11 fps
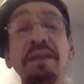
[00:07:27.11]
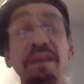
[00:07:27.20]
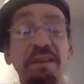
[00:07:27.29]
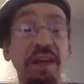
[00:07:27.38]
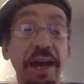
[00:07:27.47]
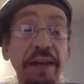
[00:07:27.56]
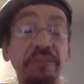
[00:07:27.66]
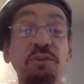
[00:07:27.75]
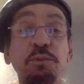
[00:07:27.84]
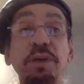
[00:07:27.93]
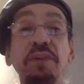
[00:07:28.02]
The
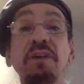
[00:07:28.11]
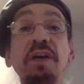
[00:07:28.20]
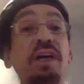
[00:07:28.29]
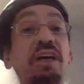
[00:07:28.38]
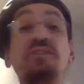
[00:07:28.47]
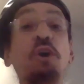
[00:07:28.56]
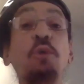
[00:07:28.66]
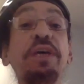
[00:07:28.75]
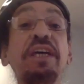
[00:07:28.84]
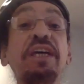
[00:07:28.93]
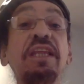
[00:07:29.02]
answer is it's
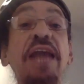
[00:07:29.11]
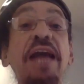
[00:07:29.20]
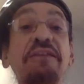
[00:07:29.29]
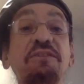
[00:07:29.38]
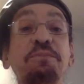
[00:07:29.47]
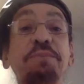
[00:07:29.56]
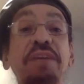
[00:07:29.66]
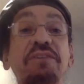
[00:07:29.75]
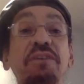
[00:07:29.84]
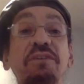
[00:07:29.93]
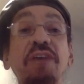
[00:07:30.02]
going in lots of
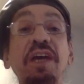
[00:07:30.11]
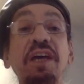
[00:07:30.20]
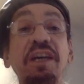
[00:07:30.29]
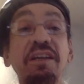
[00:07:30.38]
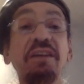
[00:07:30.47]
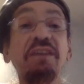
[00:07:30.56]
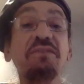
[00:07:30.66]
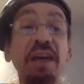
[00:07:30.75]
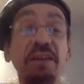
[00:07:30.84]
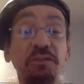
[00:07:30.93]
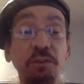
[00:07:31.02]
places. It is,
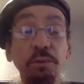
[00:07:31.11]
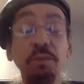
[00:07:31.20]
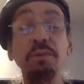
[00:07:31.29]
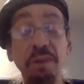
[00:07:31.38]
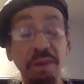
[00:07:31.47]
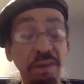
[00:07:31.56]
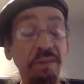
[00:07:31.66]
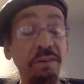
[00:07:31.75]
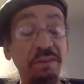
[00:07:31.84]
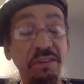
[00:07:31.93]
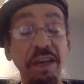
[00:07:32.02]
as you
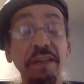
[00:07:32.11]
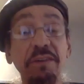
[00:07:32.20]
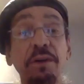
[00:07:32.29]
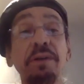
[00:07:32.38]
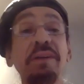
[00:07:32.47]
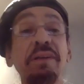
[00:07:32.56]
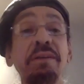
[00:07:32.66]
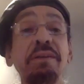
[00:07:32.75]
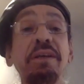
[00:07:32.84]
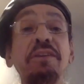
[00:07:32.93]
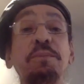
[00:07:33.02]
said, or
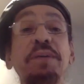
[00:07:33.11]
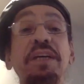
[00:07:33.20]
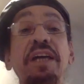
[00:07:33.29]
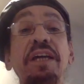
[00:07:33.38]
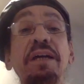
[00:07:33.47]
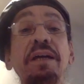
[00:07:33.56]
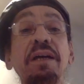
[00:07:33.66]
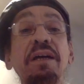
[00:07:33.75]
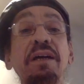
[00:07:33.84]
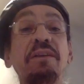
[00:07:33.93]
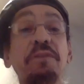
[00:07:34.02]
in the beginning,
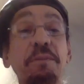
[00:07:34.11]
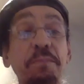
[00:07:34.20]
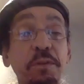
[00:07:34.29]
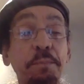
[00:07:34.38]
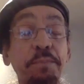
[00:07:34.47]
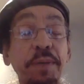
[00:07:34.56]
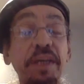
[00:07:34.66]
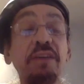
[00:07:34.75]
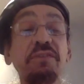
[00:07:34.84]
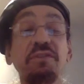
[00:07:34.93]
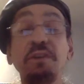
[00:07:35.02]
the
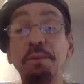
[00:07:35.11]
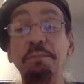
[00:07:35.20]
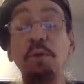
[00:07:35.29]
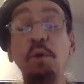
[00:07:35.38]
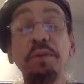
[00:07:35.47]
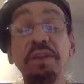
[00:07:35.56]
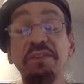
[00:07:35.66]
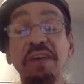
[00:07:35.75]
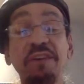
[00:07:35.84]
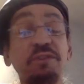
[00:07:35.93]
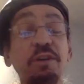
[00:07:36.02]
biggest
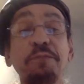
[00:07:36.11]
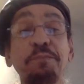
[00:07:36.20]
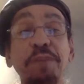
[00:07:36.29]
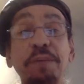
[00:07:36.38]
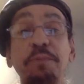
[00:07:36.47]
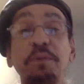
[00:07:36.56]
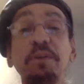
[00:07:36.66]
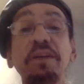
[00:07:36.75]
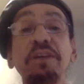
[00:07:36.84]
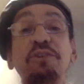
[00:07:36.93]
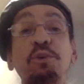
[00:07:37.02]
mobilization of people
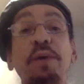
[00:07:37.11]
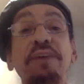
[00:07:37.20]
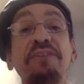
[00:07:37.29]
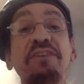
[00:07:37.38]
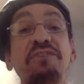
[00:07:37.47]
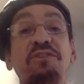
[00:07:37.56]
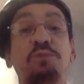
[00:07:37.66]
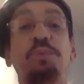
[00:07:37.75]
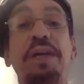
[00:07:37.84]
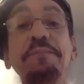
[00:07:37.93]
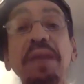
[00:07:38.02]
in US
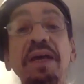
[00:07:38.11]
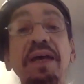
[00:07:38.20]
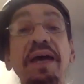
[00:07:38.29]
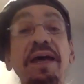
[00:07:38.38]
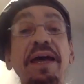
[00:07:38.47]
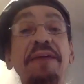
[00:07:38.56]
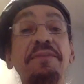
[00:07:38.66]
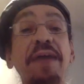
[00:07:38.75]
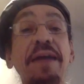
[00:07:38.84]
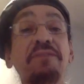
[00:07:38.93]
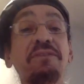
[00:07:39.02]
history. And
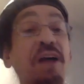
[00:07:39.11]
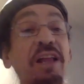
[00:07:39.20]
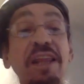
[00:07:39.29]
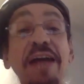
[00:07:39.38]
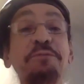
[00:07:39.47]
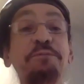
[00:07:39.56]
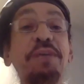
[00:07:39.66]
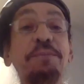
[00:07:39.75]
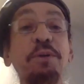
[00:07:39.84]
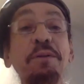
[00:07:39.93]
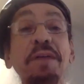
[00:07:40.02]
that's a lot of
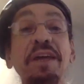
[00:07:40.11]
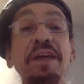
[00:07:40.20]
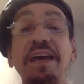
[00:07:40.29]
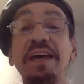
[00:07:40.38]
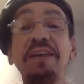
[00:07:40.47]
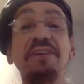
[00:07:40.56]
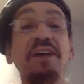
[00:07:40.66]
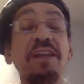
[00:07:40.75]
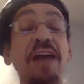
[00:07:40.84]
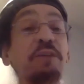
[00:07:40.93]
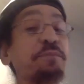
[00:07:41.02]
people, and a
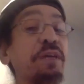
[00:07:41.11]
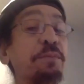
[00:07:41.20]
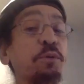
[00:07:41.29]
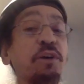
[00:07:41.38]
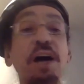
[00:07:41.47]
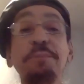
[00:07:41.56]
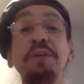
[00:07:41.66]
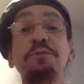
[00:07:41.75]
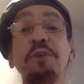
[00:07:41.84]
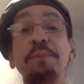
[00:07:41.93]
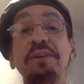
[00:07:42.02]
lot of people coming
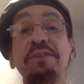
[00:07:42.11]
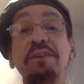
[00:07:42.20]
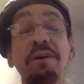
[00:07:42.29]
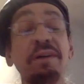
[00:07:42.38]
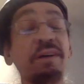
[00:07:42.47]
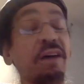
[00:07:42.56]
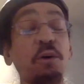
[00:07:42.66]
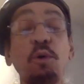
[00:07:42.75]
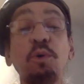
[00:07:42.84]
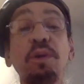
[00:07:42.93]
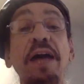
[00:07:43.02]
from a
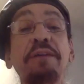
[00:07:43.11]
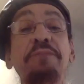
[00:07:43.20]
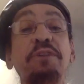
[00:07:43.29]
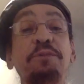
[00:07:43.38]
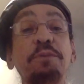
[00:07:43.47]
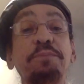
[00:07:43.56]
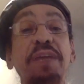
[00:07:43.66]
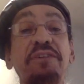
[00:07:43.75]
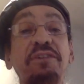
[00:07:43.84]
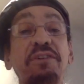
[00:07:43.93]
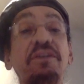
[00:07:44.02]
whole lot of different
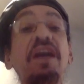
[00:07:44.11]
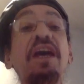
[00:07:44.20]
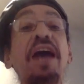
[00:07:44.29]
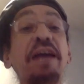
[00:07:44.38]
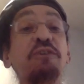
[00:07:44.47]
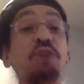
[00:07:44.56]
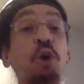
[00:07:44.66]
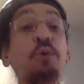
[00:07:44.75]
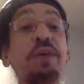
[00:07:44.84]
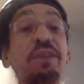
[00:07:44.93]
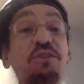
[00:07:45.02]
places and
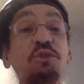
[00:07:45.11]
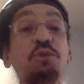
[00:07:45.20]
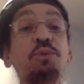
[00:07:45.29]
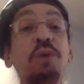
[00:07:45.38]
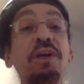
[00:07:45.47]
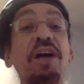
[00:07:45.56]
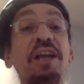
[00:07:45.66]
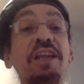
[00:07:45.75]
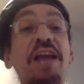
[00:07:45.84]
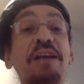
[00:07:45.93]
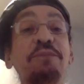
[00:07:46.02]
going to a
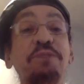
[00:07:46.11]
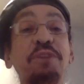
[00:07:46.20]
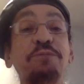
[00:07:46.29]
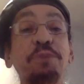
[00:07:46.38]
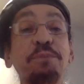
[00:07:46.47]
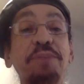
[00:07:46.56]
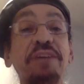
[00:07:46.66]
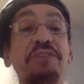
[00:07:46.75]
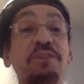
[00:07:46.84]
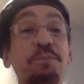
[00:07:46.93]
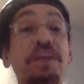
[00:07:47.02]
lot of different
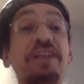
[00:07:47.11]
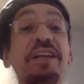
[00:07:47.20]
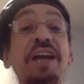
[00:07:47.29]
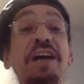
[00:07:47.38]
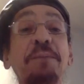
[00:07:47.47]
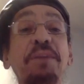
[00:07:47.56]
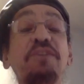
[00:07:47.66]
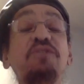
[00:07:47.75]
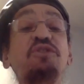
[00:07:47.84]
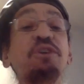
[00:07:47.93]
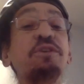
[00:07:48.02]
places. But the
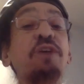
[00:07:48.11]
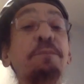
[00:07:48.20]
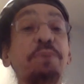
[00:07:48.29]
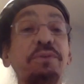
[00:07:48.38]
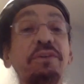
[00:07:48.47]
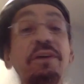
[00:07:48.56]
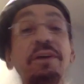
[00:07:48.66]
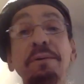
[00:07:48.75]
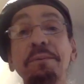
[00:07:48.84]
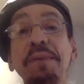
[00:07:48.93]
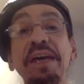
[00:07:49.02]
sheer numbers
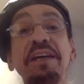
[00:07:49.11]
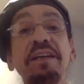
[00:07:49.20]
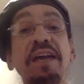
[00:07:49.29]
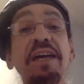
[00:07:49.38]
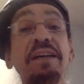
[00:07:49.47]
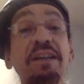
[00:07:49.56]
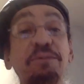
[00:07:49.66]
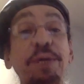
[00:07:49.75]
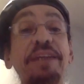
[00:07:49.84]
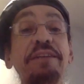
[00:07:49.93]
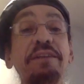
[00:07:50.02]
make it a
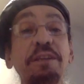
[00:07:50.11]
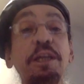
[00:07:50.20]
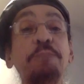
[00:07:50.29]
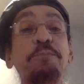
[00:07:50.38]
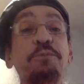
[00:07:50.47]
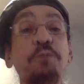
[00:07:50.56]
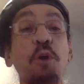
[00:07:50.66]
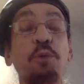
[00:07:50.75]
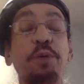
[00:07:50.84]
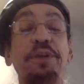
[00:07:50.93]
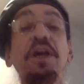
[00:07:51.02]
great leap
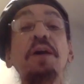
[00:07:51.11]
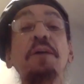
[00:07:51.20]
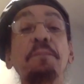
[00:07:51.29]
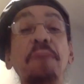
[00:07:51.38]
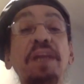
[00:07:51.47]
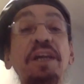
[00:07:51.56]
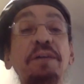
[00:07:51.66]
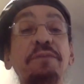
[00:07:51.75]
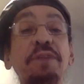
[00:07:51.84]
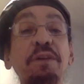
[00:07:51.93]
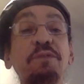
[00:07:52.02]
forward. Many
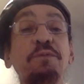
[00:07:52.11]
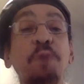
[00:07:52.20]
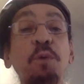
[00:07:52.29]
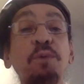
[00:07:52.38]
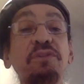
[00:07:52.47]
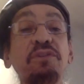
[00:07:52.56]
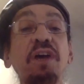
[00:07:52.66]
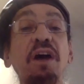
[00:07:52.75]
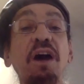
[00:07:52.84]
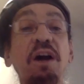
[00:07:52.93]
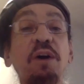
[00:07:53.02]
of these folks
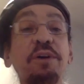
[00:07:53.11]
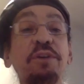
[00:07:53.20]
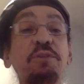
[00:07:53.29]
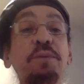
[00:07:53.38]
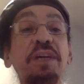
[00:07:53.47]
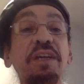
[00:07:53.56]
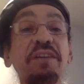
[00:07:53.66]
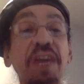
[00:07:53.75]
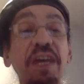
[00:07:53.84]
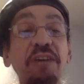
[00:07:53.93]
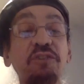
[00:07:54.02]
are going to be
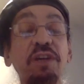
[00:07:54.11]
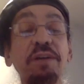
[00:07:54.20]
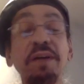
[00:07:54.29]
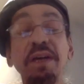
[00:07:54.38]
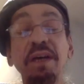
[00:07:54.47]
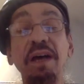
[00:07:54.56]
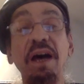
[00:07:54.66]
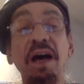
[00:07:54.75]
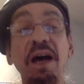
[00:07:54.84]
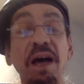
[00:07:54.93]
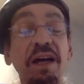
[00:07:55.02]
engaging
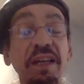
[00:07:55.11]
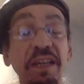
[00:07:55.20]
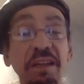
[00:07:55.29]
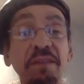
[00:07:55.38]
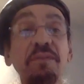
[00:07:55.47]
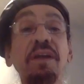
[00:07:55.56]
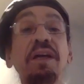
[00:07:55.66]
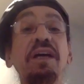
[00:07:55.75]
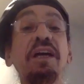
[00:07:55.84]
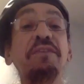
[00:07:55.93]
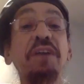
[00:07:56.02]
in
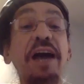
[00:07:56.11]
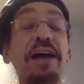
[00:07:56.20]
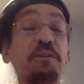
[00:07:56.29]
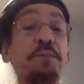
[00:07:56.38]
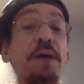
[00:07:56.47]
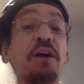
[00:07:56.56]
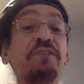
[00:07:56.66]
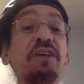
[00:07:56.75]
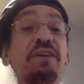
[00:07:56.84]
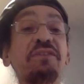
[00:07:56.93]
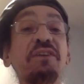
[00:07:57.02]
the kind of
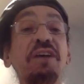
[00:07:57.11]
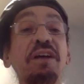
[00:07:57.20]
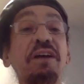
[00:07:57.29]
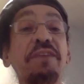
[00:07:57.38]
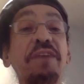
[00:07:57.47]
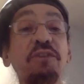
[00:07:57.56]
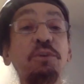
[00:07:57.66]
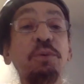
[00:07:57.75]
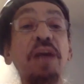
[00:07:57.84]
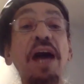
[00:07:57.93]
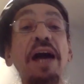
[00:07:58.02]
politics that you
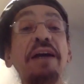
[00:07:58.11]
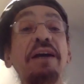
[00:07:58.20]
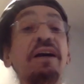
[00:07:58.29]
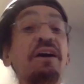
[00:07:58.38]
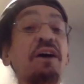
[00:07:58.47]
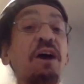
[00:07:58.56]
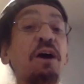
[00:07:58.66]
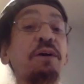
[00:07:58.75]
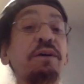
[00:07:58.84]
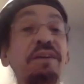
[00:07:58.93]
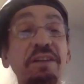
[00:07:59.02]
and I
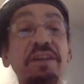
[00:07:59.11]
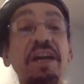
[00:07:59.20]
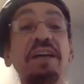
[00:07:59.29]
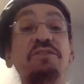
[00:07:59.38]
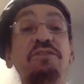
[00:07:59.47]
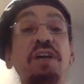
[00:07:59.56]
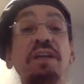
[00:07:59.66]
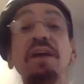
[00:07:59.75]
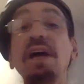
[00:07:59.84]
are engaged in.